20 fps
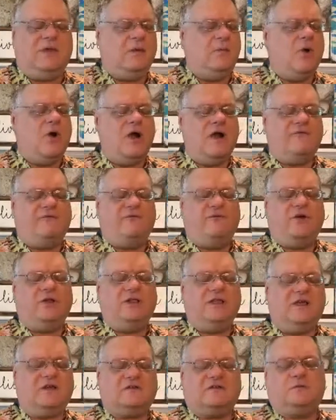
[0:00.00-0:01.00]
to be more
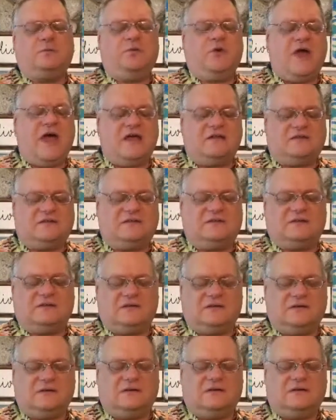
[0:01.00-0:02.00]
fully
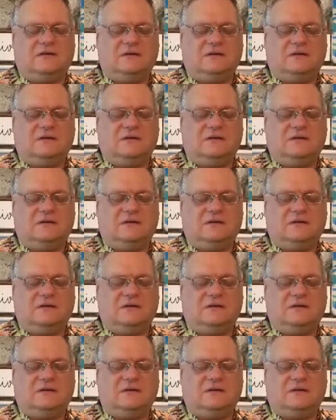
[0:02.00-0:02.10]
expressed